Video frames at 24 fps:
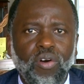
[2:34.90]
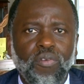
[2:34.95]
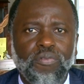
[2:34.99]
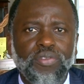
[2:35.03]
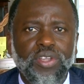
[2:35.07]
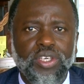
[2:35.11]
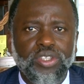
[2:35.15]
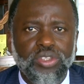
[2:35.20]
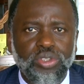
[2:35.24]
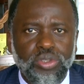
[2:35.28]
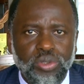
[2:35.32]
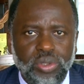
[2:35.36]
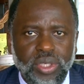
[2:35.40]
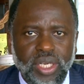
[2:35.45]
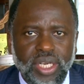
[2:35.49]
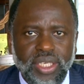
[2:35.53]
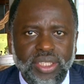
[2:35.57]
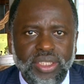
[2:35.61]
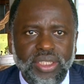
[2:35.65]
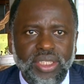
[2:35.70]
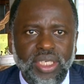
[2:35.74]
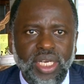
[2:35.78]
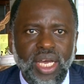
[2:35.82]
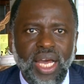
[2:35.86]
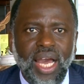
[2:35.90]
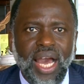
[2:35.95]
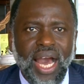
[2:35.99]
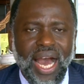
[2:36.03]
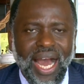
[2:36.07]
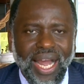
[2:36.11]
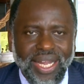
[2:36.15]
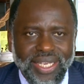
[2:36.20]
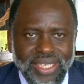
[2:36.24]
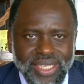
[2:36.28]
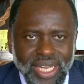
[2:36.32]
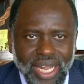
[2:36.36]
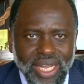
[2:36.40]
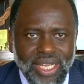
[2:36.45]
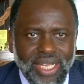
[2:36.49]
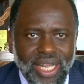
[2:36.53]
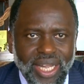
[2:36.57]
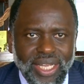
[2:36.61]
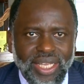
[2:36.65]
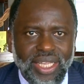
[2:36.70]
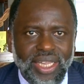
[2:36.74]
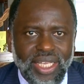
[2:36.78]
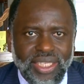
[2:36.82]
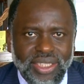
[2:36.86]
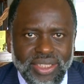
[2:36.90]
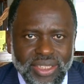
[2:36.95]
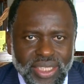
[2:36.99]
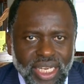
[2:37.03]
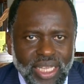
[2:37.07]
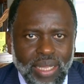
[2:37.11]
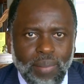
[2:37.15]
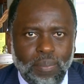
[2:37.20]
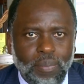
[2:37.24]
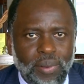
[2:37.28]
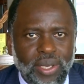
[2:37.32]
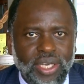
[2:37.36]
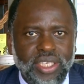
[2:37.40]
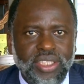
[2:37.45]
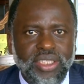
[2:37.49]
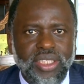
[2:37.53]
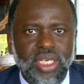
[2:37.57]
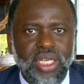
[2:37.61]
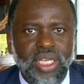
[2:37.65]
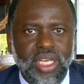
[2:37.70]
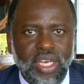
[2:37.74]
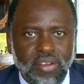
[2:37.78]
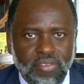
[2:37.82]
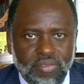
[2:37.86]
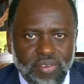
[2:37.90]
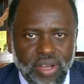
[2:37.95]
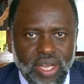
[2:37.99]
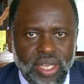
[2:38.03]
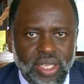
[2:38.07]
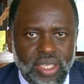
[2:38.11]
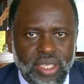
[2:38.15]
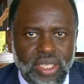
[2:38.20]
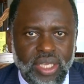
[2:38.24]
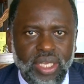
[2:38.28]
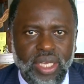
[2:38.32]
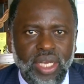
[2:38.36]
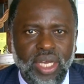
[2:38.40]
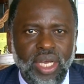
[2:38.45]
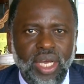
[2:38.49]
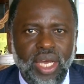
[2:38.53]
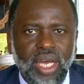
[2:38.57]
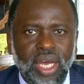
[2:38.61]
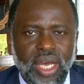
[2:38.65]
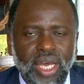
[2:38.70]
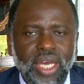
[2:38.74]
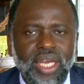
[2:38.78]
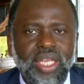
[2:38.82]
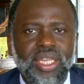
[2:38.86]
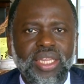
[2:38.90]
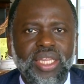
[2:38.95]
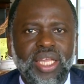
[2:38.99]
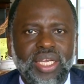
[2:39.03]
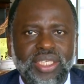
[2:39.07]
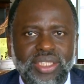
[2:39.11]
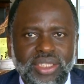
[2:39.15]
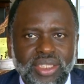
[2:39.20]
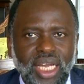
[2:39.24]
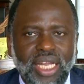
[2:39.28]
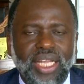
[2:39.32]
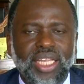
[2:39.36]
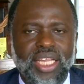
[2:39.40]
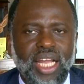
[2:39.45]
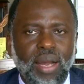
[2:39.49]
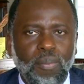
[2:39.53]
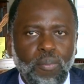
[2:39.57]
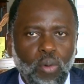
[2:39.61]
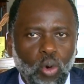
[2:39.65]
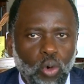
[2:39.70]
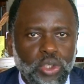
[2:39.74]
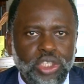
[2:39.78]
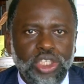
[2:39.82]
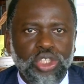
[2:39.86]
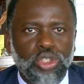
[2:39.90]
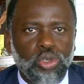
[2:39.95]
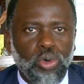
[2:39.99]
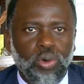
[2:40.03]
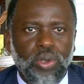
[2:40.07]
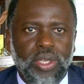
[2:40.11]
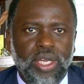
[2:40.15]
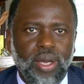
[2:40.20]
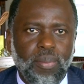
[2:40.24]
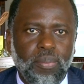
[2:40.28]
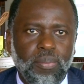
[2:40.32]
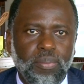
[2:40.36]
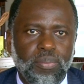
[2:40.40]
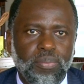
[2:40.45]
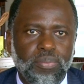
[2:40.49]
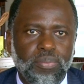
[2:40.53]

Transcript: of the students attended the celebration event in the Sanlam Auditorium.